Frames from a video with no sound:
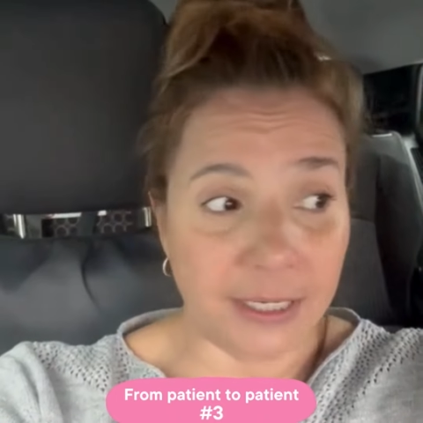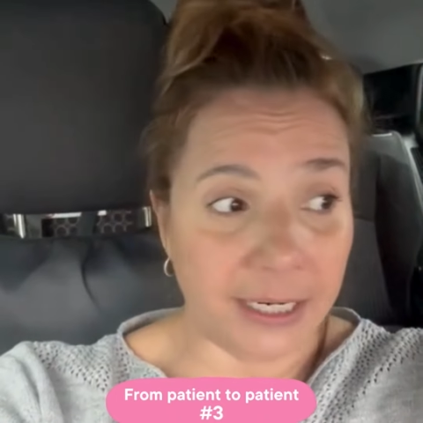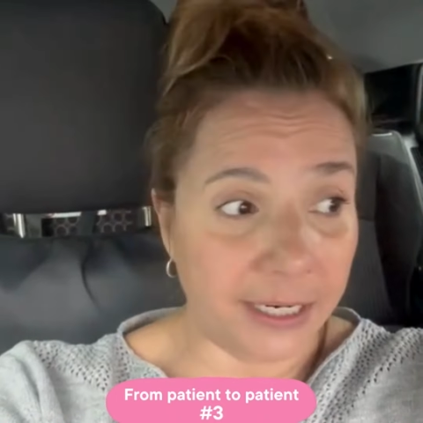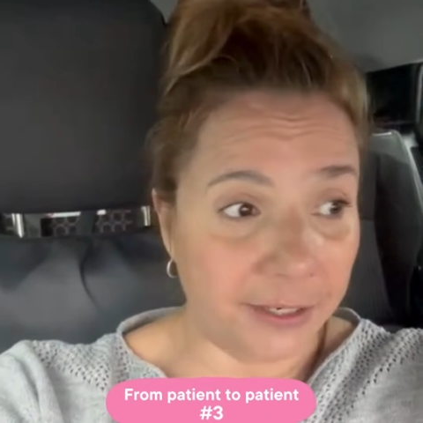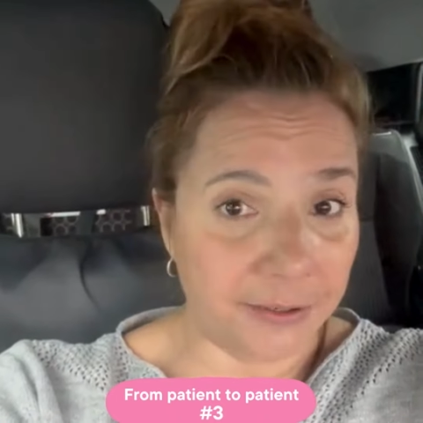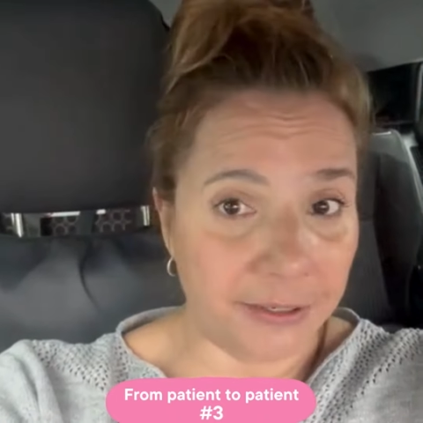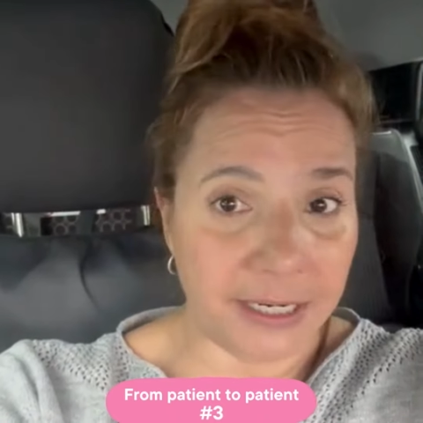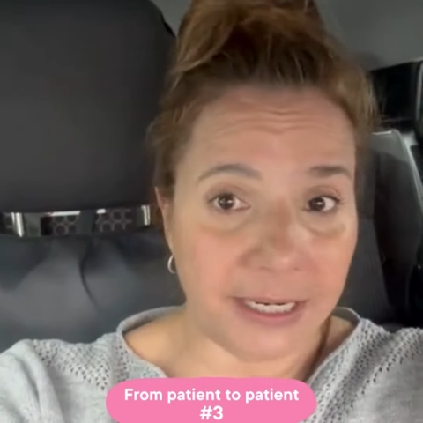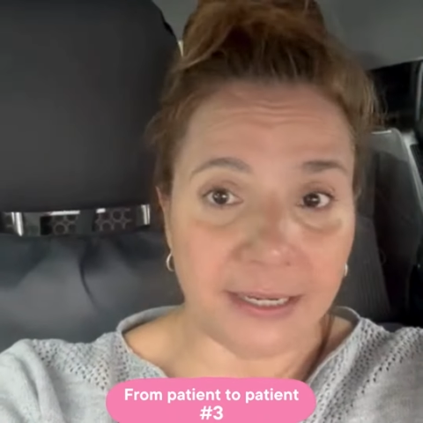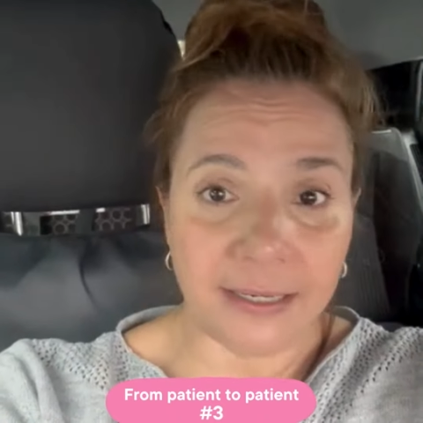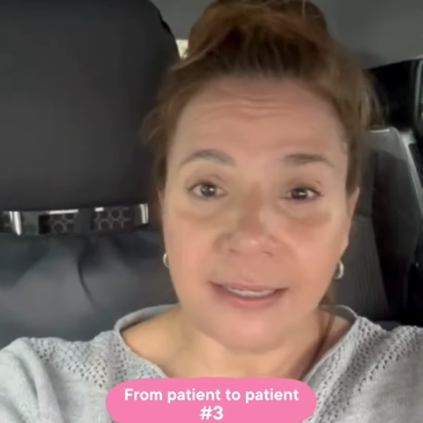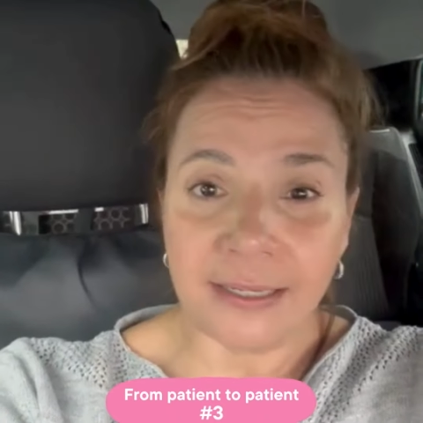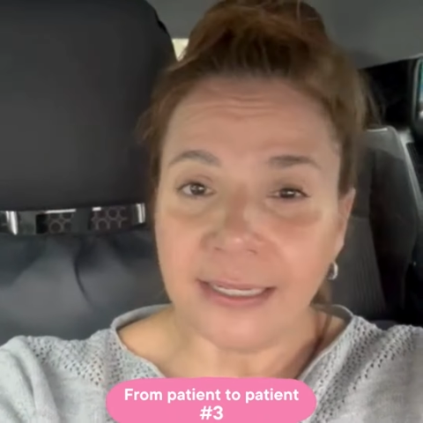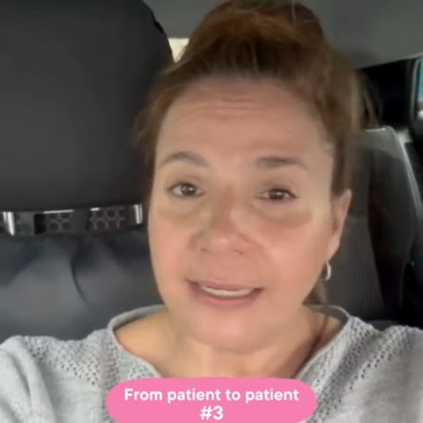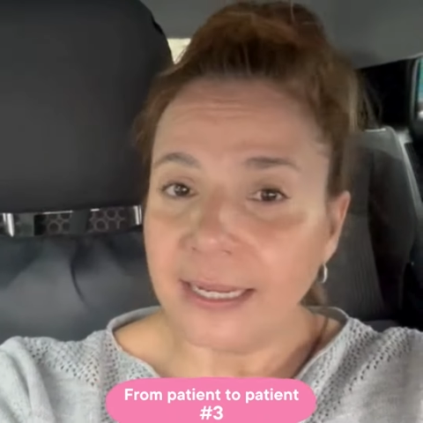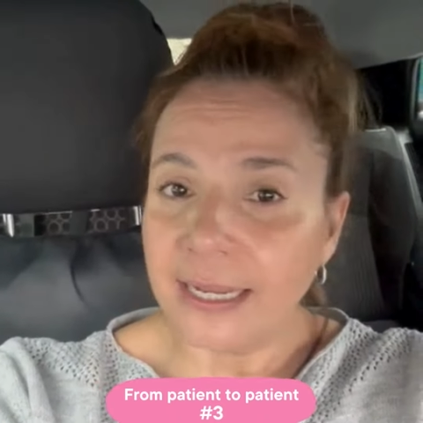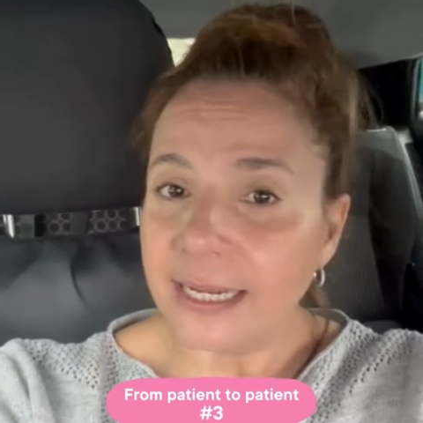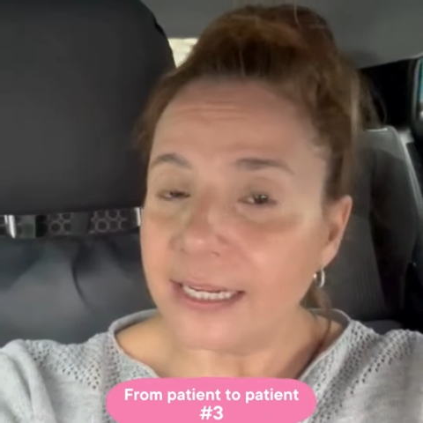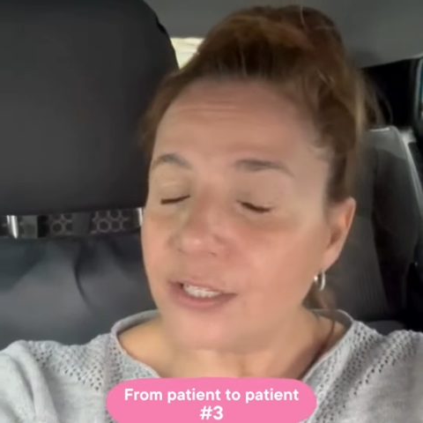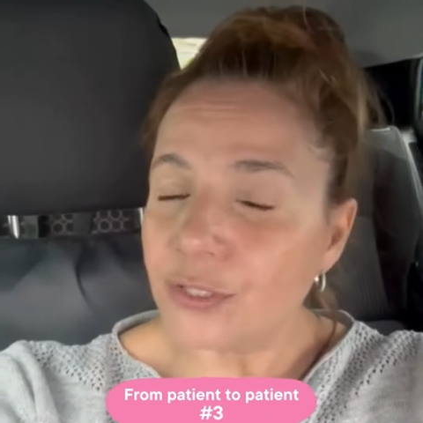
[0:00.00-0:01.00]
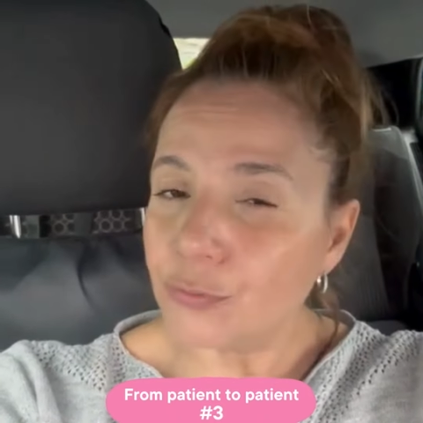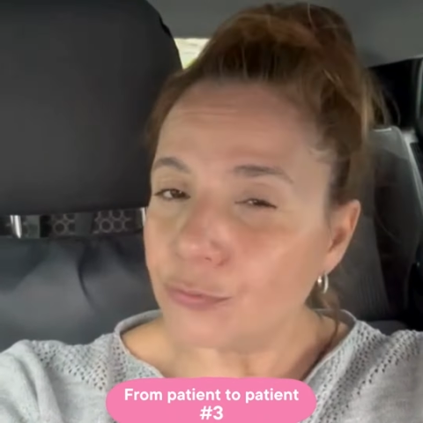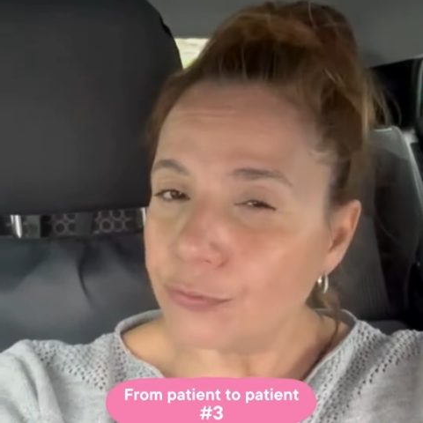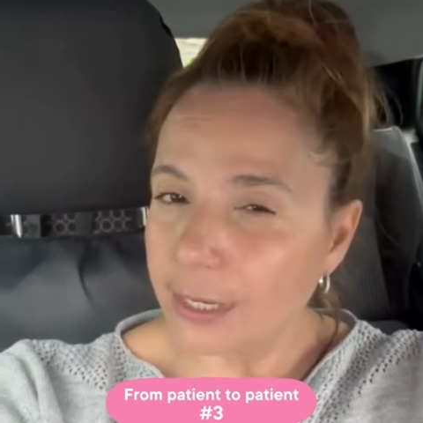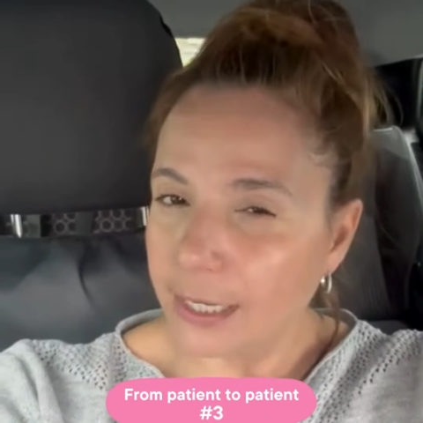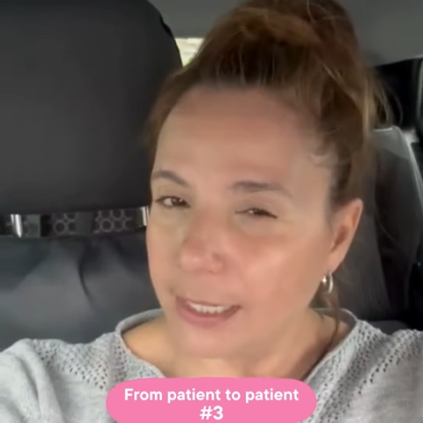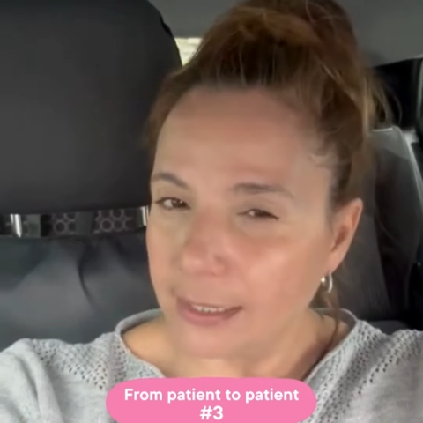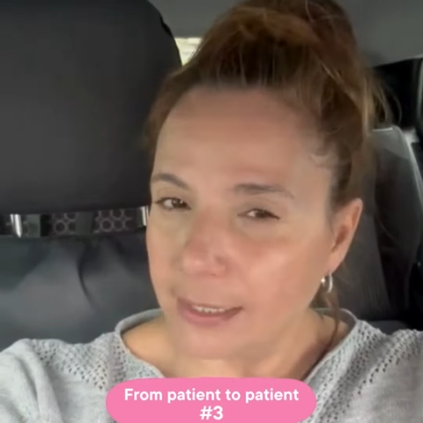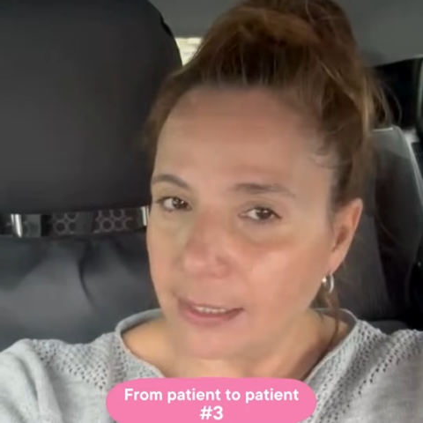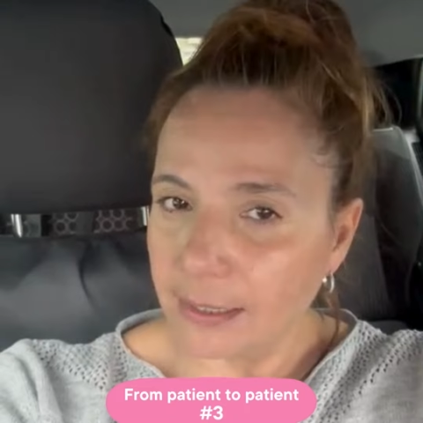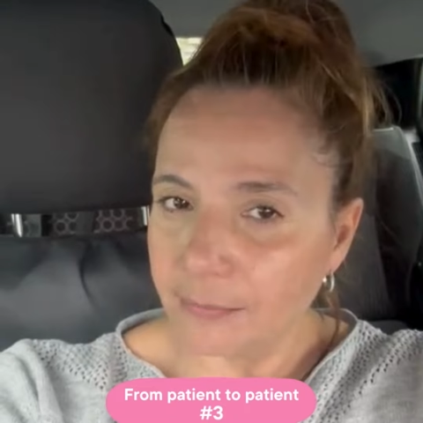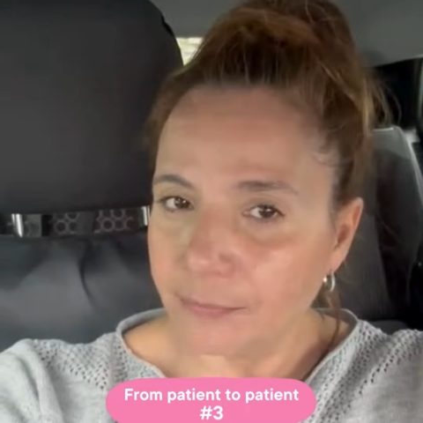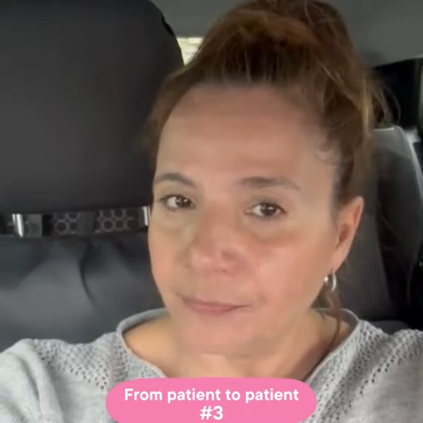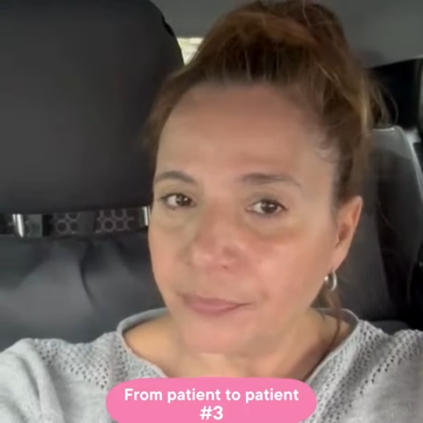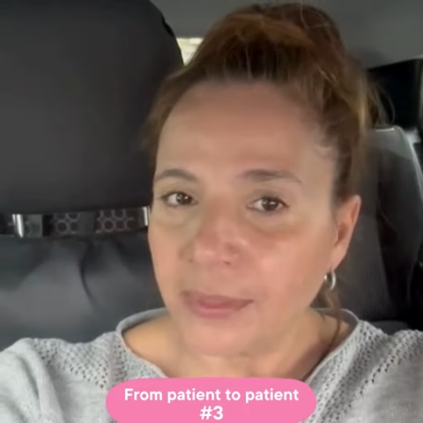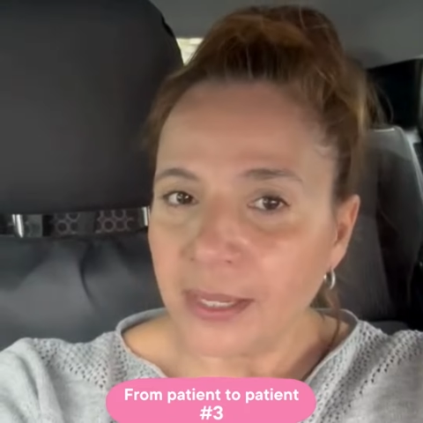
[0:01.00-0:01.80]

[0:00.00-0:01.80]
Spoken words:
area, it's raining.